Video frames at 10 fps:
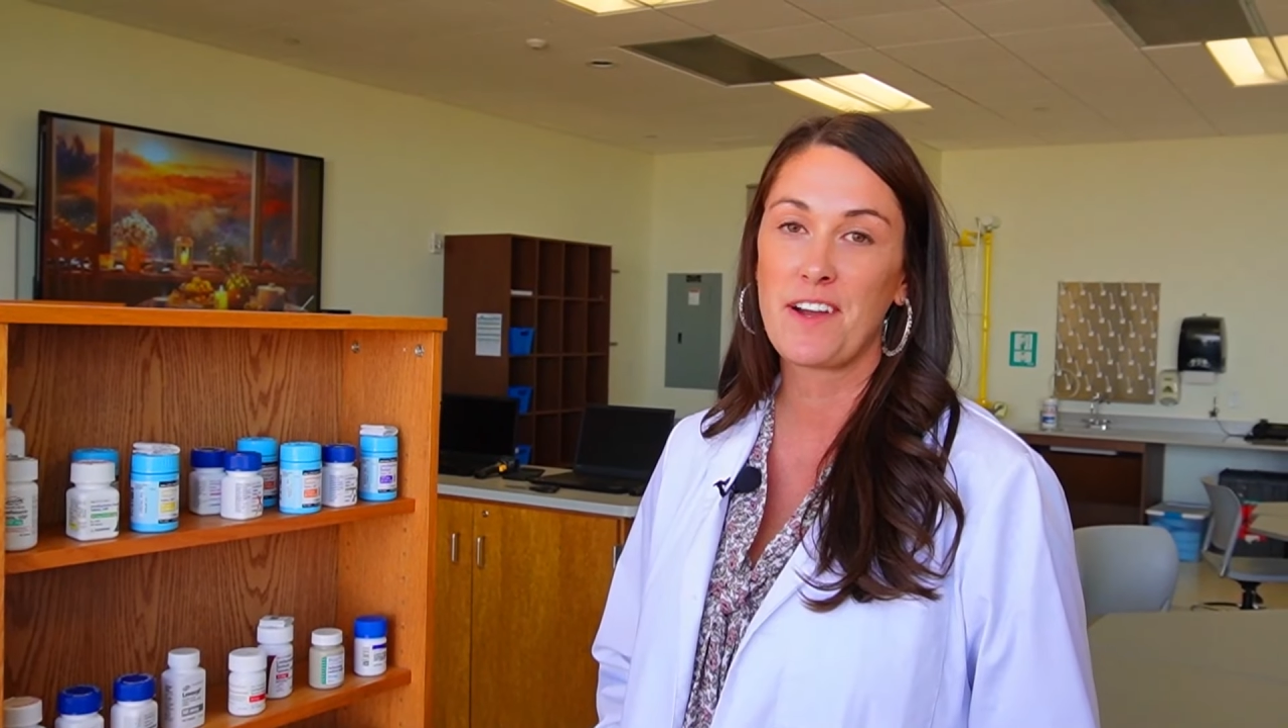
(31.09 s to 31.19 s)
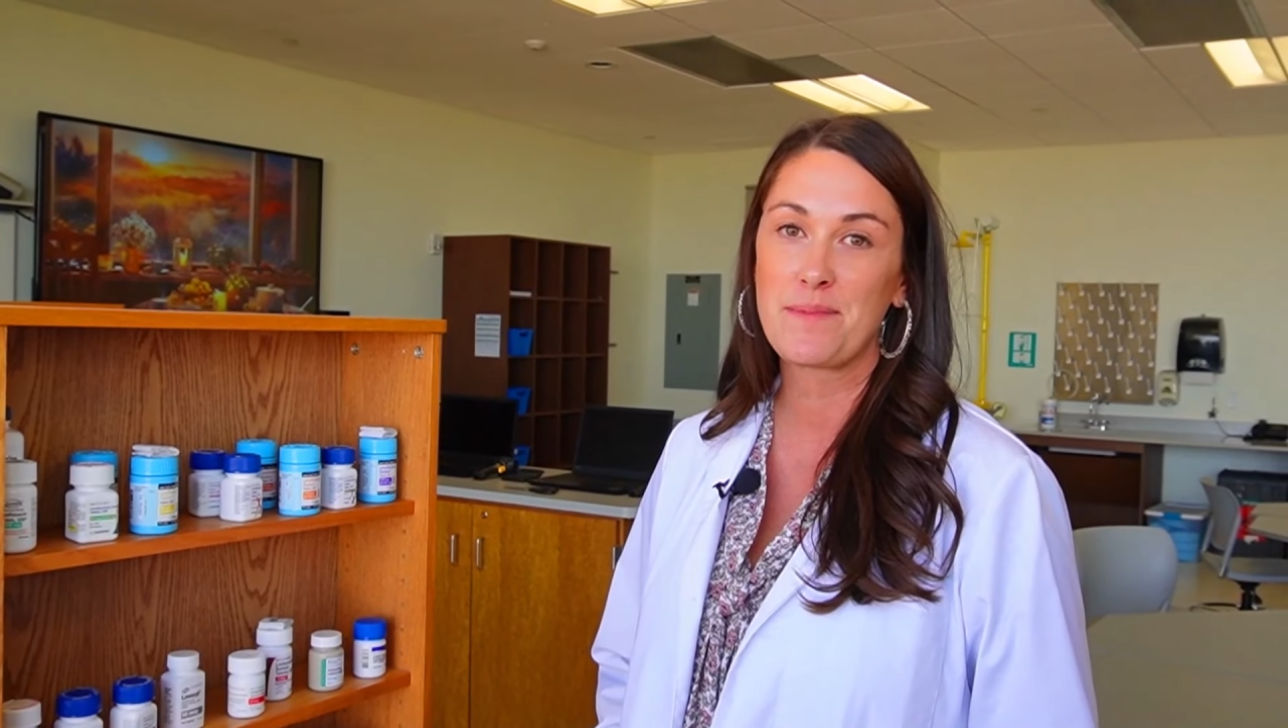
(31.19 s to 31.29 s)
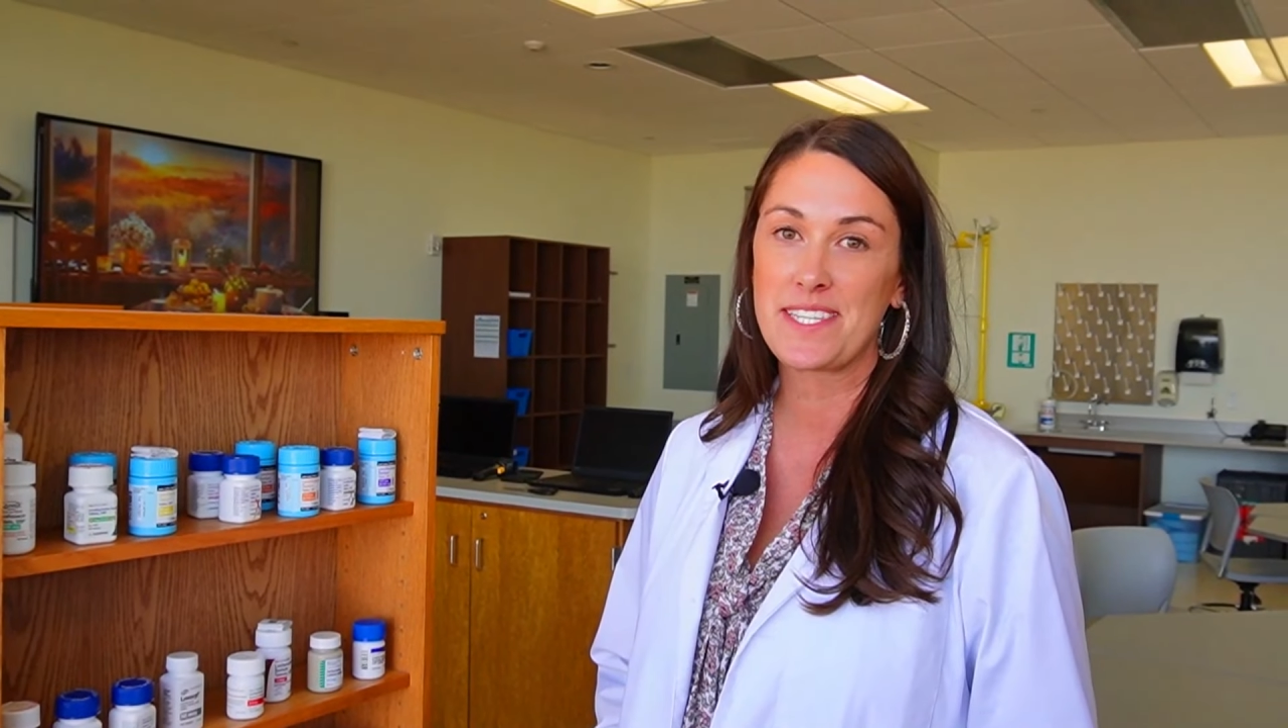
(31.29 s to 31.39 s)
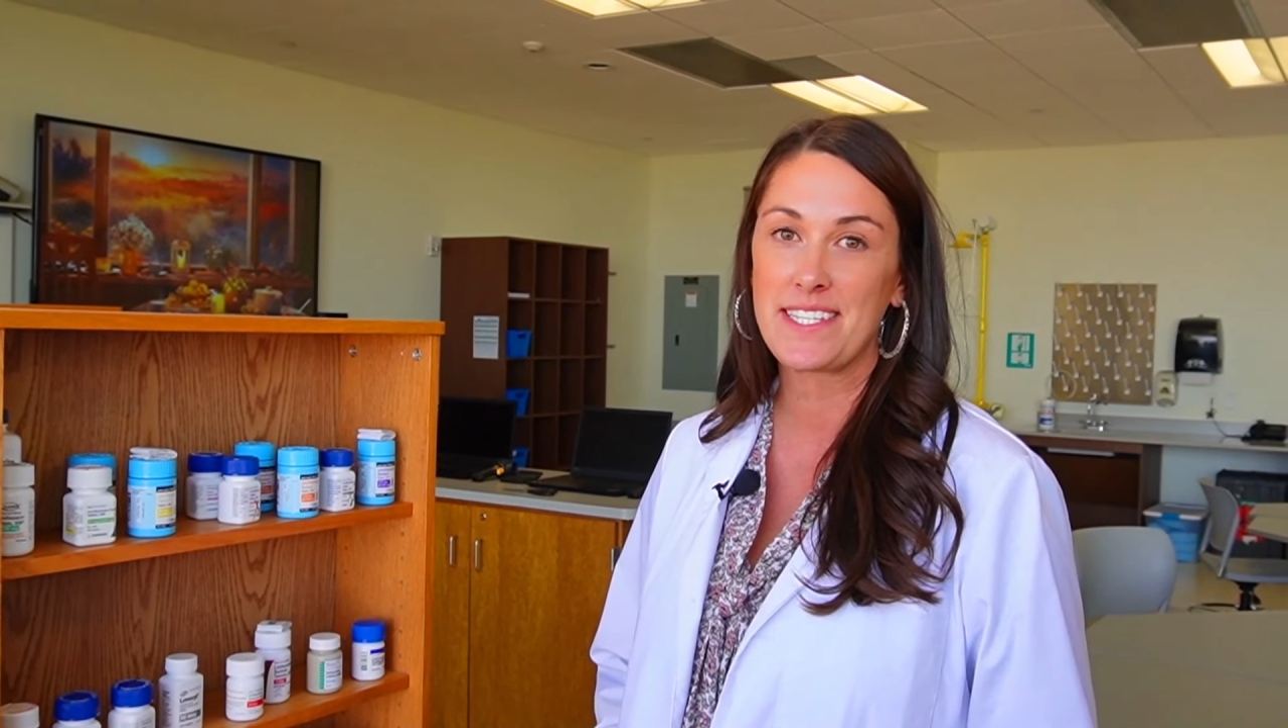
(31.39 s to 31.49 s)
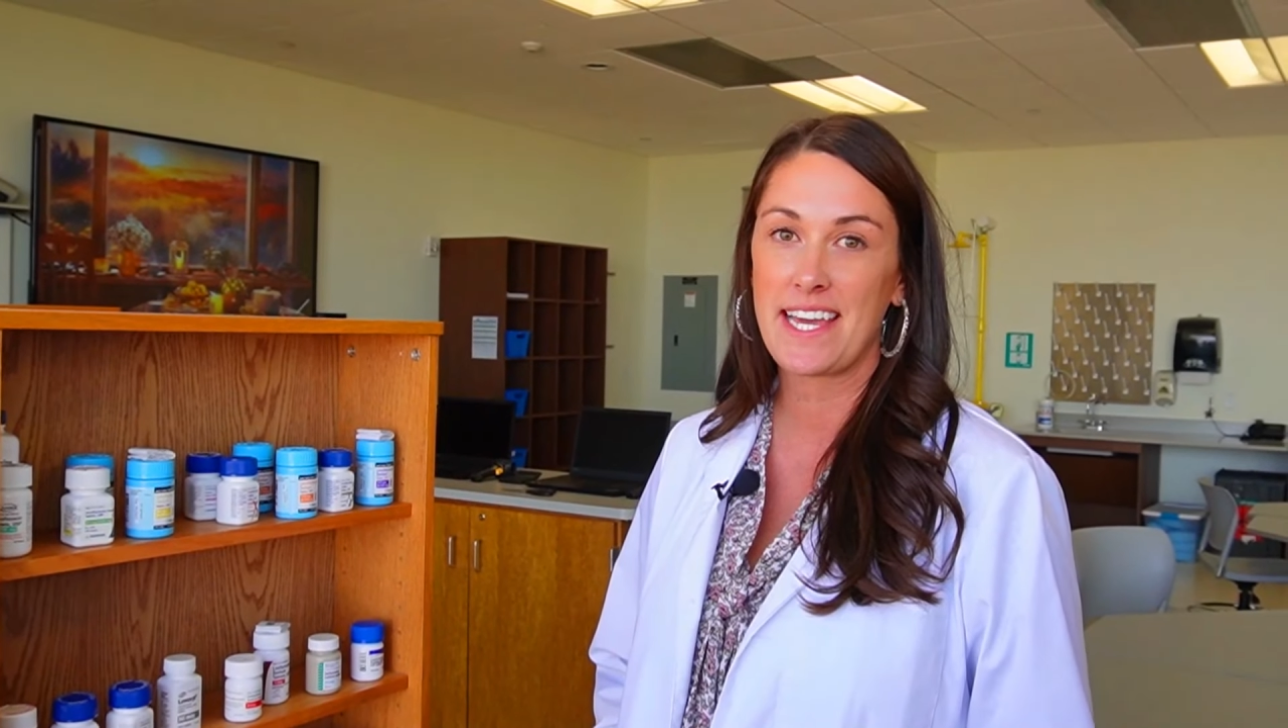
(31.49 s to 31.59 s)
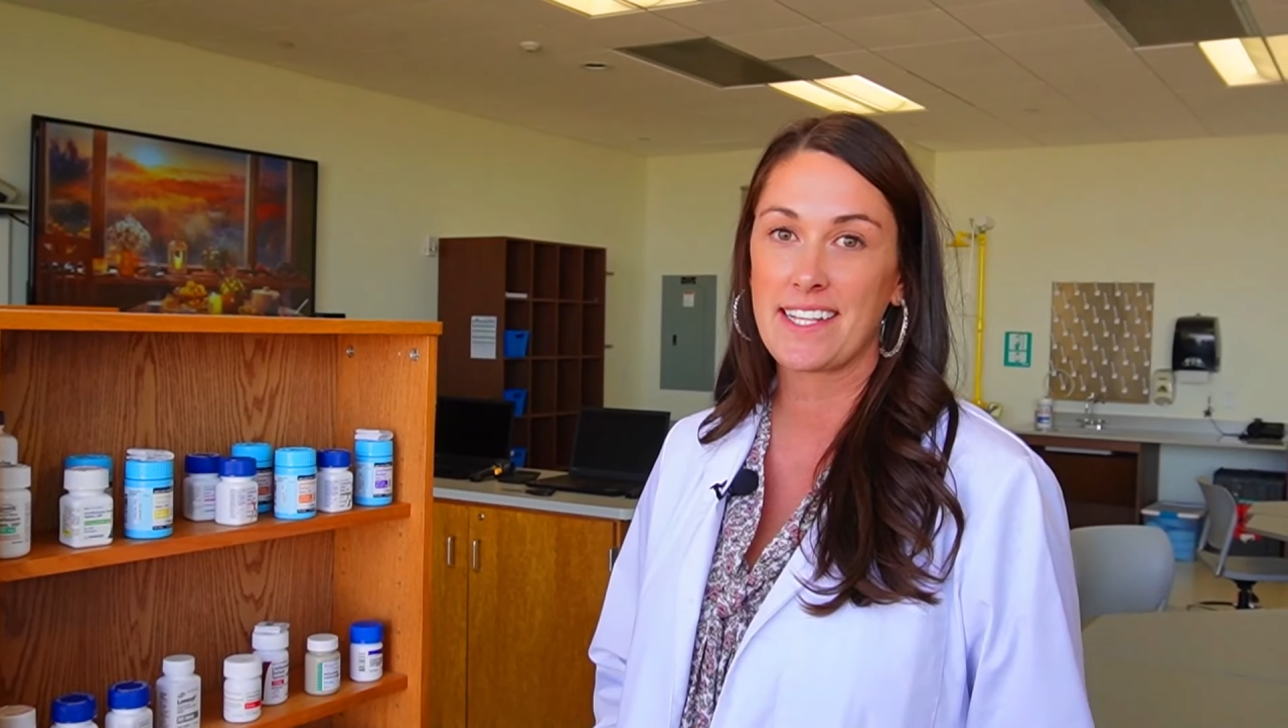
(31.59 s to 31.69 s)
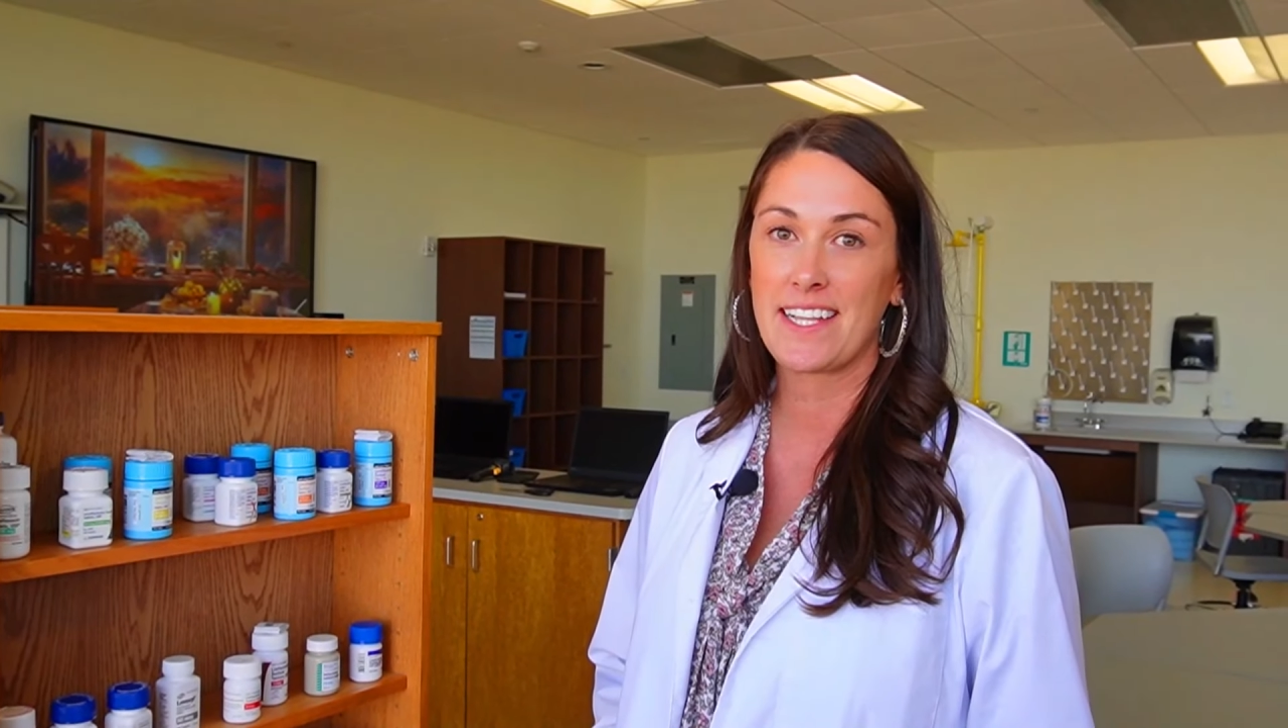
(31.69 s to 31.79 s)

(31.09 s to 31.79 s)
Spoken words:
pharmacy tech